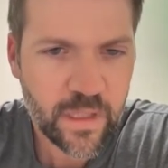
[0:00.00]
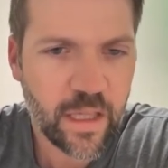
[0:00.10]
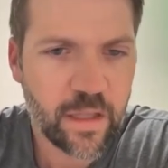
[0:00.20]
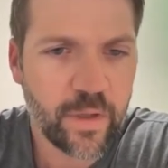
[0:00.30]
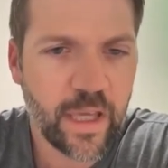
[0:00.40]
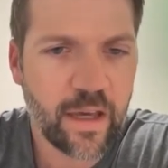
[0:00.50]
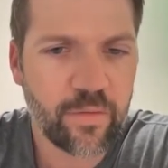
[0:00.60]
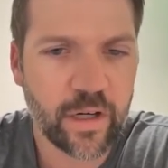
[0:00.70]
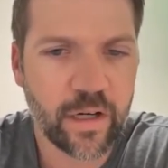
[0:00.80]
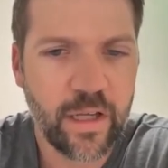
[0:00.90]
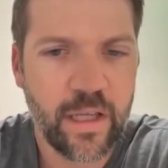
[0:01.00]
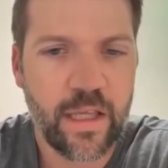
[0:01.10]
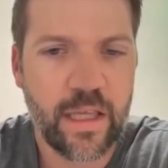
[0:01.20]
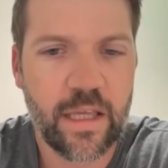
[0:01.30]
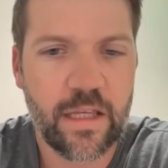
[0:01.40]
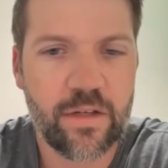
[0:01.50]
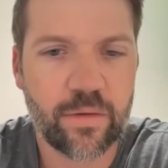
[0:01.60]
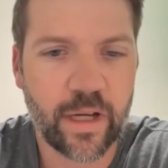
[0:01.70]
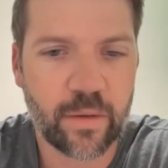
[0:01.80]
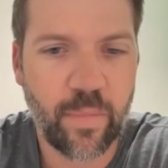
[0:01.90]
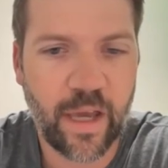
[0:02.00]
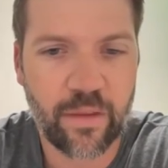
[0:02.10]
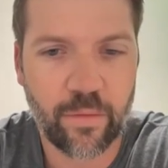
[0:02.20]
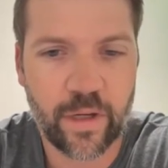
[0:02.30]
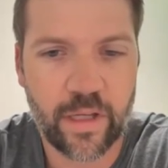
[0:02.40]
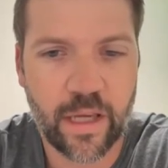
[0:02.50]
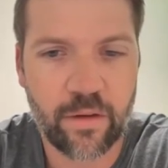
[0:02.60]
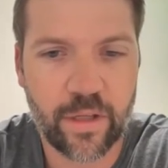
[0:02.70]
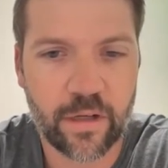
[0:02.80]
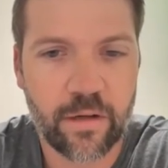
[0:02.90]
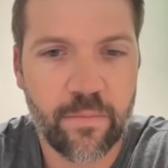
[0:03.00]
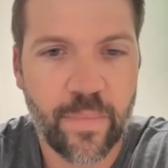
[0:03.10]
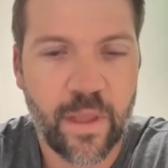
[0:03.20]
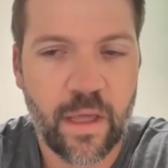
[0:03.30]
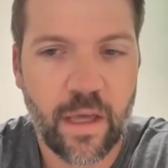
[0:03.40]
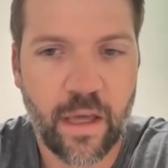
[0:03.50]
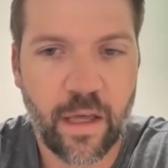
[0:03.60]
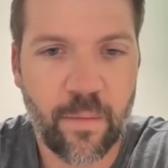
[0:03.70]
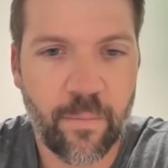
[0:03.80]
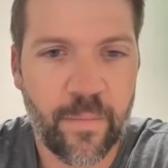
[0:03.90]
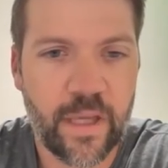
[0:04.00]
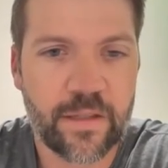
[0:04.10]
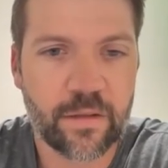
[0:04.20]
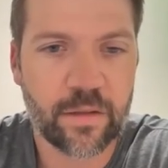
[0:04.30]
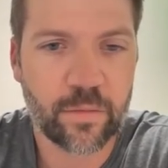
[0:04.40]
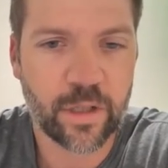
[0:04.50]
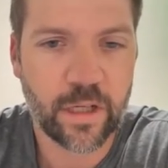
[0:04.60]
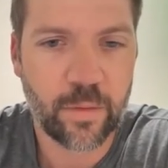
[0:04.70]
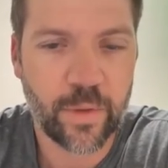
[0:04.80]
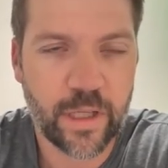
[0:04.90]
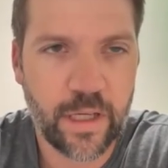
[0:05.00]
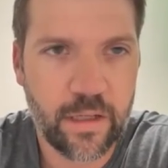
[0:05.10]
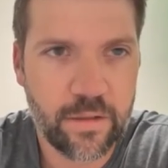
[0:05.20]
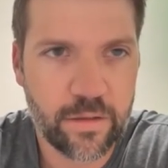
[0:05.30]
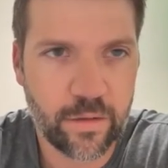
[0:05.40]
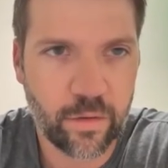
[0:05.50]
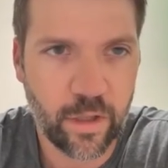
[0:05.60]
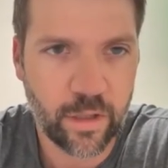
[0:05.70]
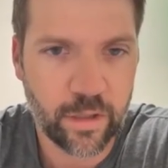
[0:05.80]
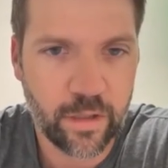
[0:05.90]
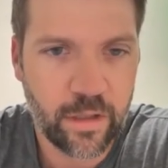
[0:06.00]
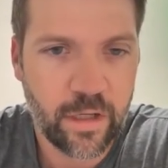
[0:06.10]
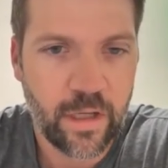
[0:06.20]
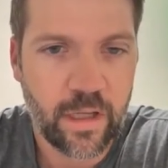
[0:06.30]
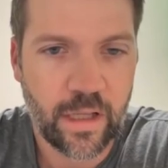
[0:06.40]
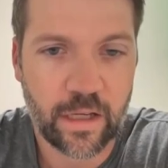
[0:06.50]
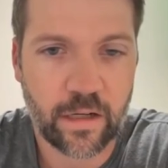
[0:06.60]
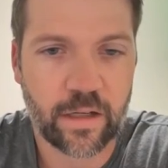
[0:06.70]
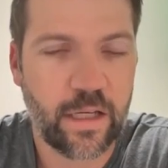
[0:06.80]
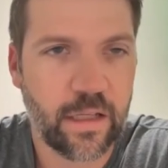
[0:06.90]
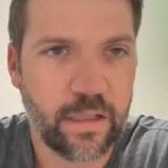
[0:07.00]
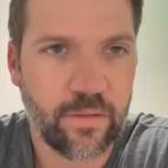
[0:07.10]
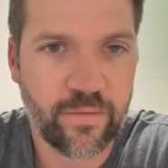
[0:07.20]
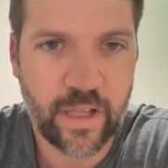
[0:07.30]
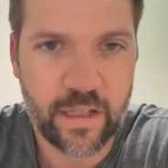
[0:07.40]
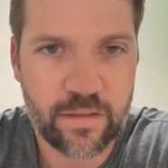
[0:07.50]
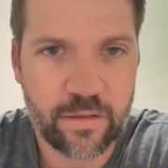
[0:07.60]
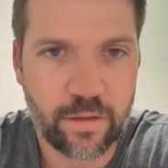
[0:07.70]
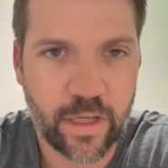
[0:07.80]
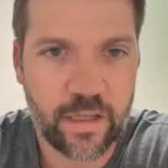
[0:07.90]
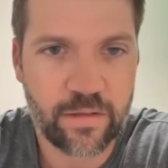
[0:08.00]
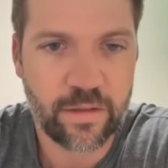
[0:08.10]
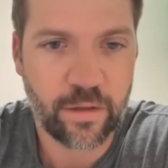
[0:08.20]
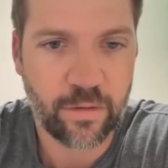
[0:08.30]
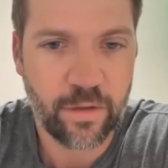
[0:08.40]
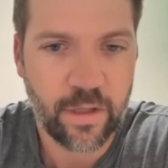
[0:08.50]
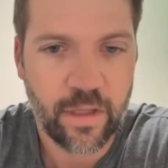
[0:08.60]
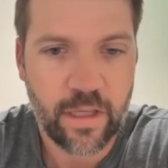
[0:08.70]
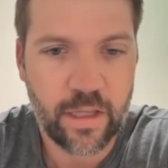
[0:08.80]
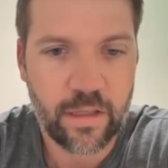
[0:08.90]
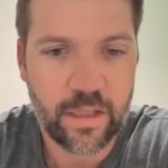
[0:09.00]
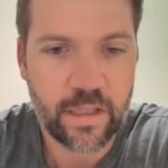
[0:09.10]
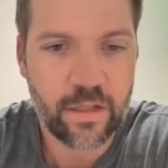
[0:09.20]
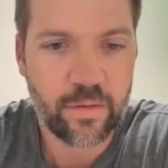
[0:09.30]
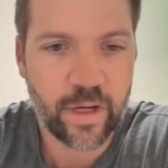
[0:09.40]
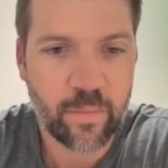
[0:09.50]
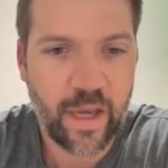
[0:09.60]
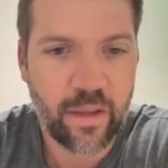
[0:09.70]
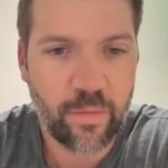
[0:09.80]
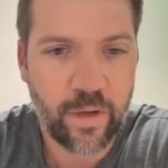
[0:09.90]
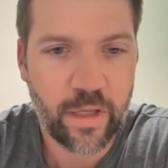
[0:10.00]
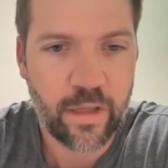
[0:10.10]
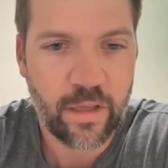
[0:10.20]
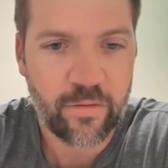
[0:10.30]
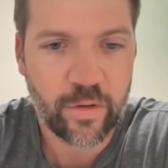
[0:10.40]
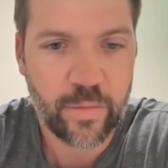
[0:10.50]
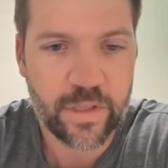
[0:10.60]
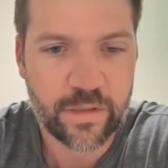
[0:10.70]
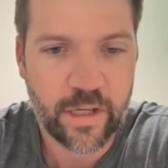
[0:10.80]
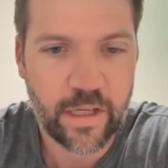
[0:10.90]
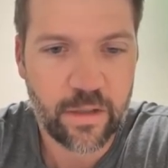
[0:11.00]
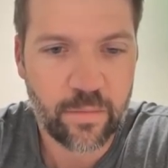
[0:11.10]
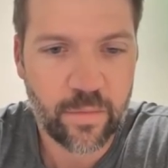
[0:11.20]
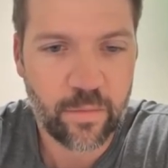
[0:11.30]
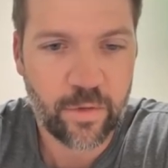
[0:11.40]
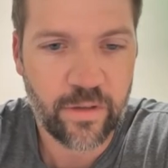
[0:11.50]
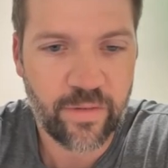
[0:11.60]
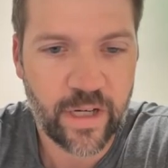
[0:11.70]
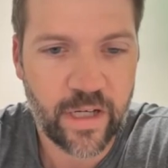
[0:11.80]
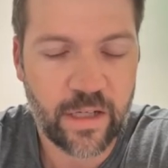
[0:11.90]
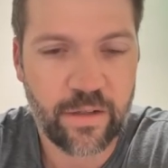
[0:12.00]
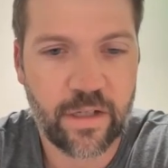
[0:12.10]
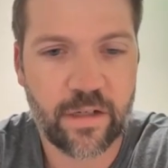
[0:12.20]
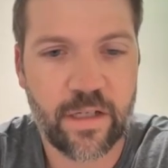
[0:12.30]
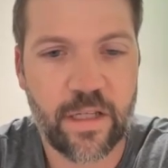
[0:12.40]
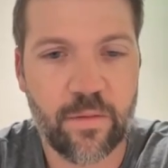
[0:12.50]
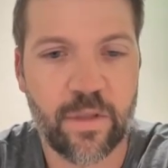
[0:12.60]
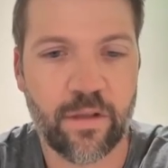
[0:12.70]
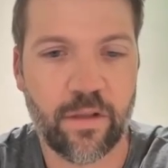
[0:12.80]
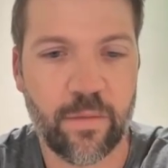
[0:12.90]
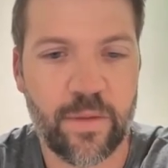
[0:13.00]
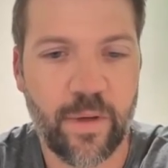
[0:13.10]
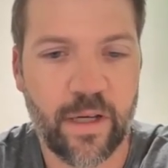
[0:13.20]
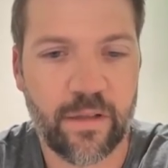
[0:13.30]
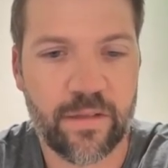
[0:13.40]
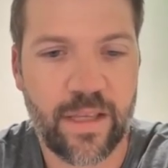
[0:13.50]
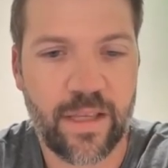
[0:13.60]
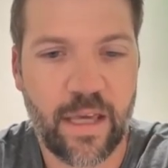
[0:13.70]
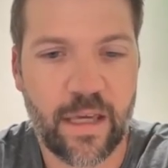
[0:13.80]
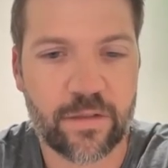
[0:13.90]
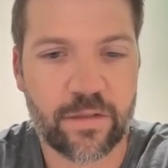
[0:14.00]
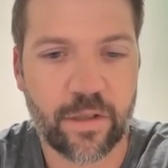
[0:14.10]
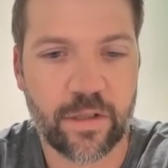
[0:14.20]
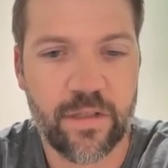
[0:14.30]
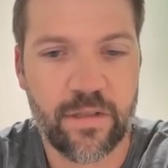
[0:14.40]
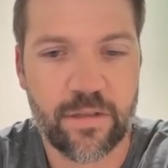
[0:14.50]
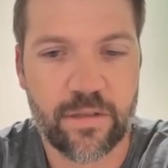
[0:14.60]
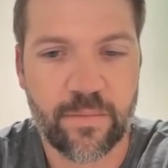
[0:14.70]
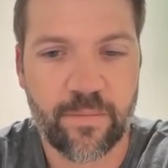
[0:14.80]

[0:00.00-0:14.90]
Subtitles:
And then we have our indirect pathway down here. It's a little more complicated, it's a little longer, like our connecting flights. Okay, so in the indirect pathway from the striatum, we fire down here and inhibit the globus pallidus externus.